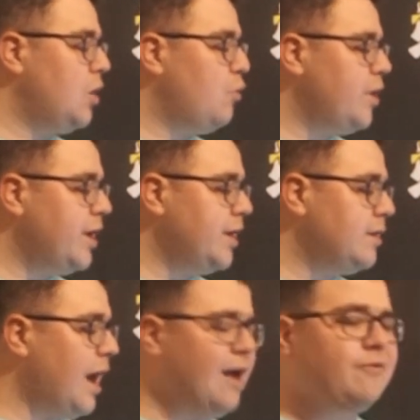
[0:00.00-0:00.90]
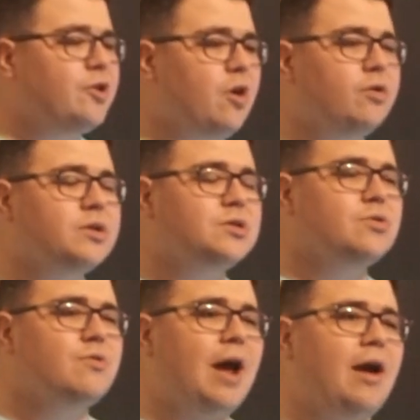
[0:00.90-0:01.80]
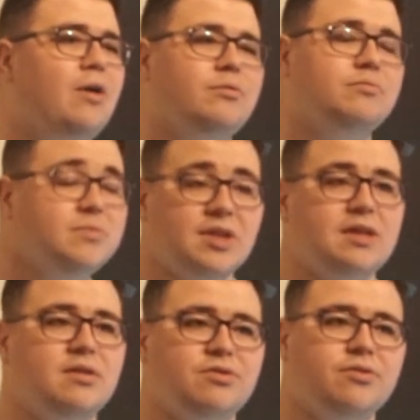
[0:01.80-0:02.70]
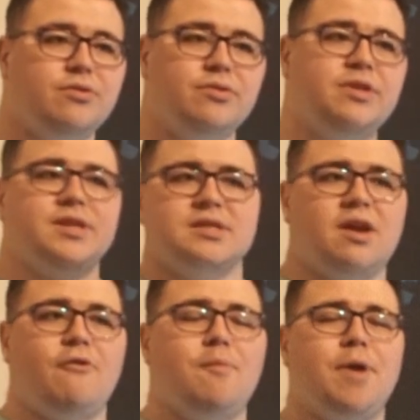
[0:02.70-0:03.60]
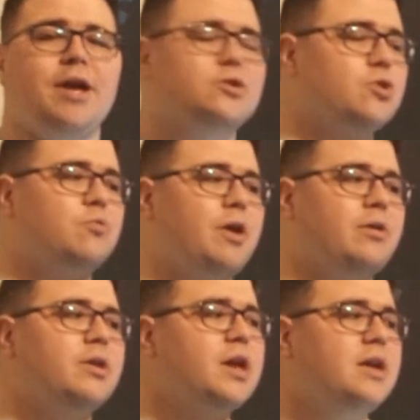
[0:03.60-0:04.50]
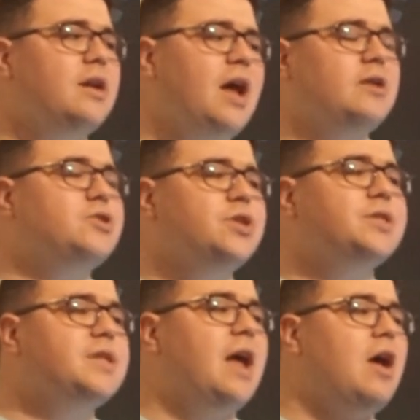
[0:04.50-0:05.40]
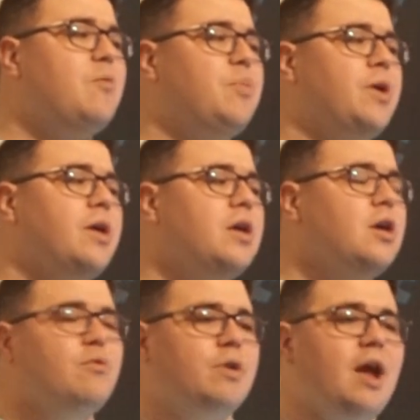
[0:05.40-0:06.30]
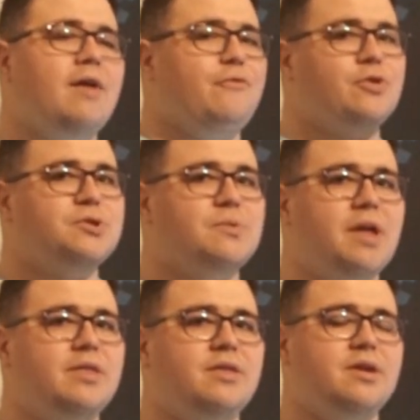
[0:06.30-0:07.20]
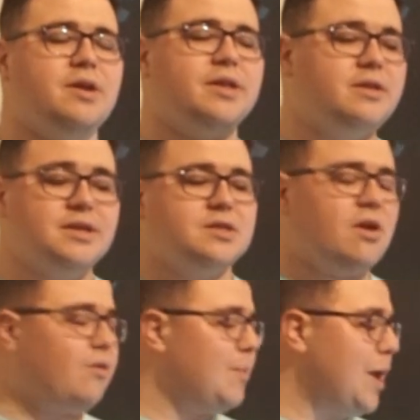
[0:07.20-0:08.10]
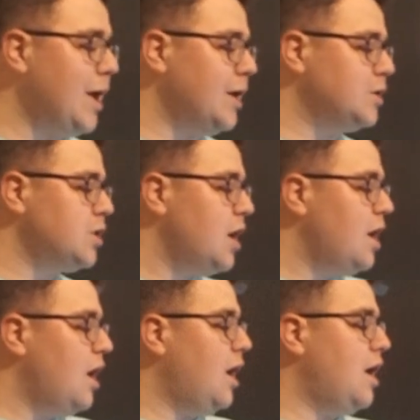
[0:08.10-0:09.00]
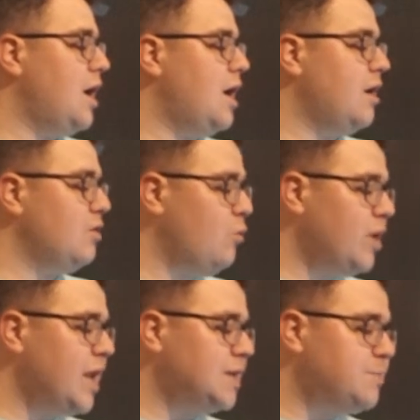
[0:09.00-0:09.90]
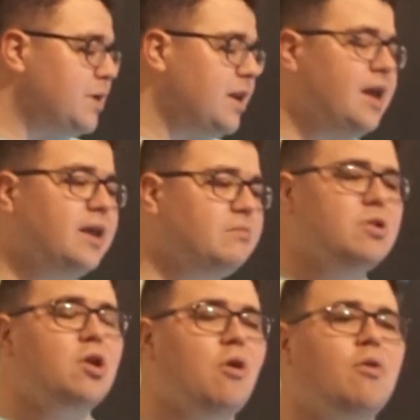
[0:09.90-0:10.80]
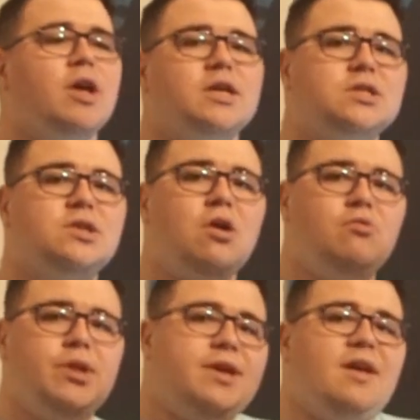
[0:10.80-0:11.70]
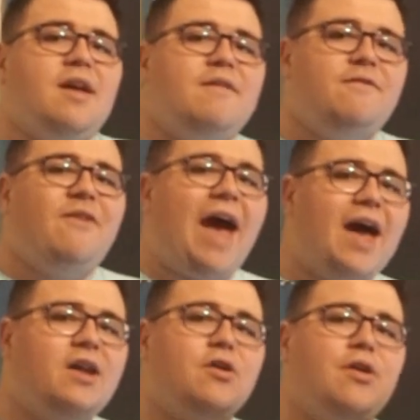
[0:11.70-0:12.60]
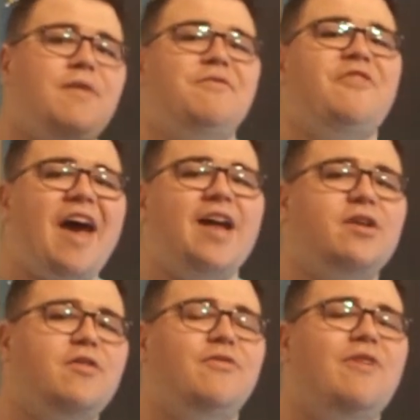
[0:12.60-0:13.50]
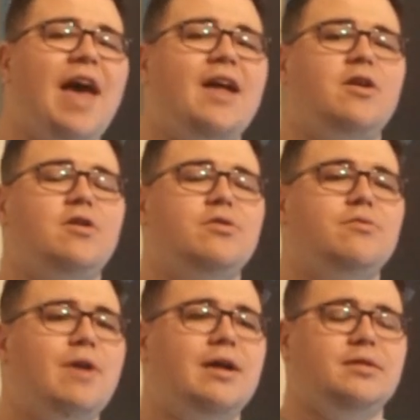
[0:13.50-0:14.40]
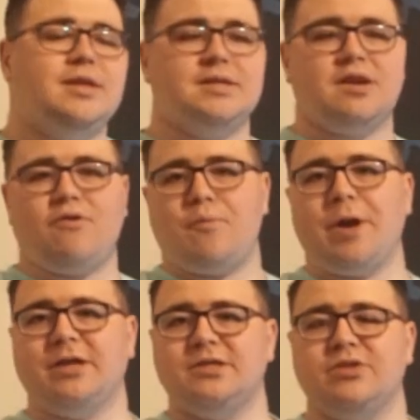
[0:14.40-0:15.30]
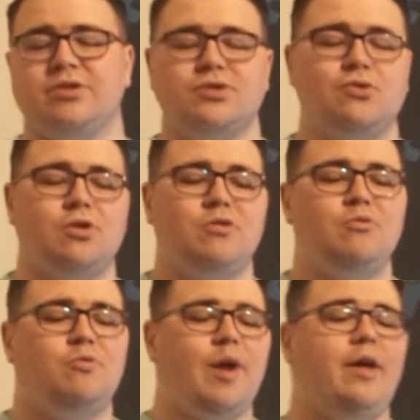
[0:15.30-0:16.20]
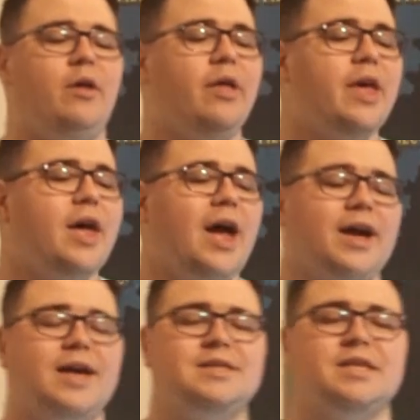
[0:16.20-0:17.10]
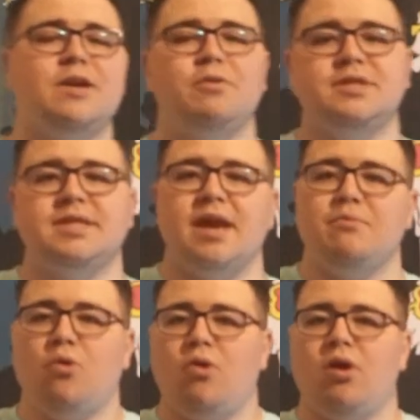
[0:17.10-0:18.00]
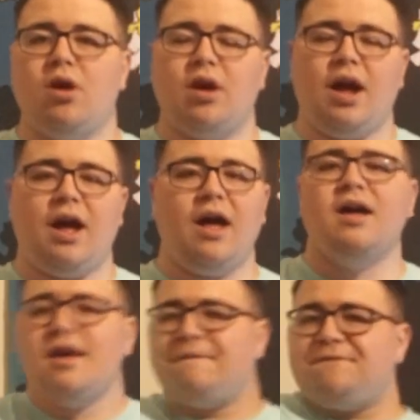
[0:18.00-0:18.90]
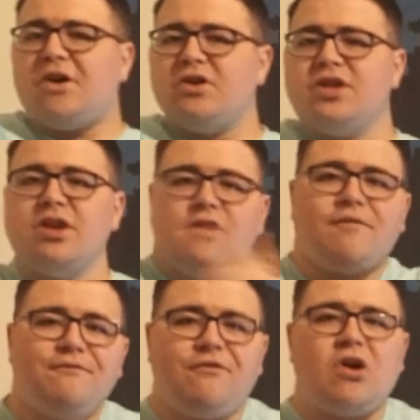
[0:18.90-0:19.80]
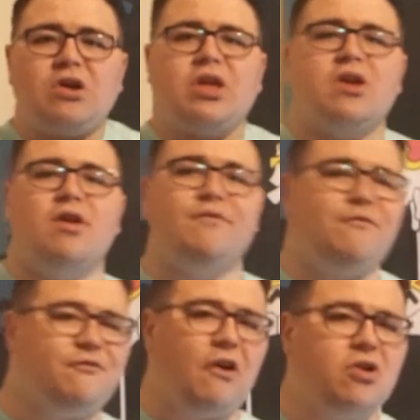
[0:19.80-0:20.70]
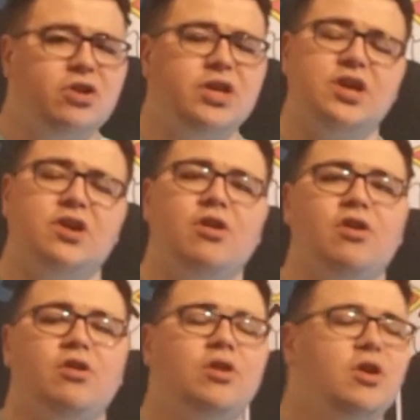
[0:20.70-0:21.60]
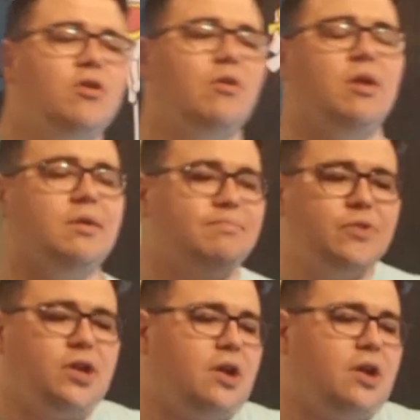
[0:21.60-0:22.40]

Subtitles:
Queen, I've noticed through this cover page, or well, not just now, but when I first read this cover page, Queen has been getting, slowly fatter and fatter and fatter throughout this cover page series, or well, I guess he would say more funkier and funkier and funkier, or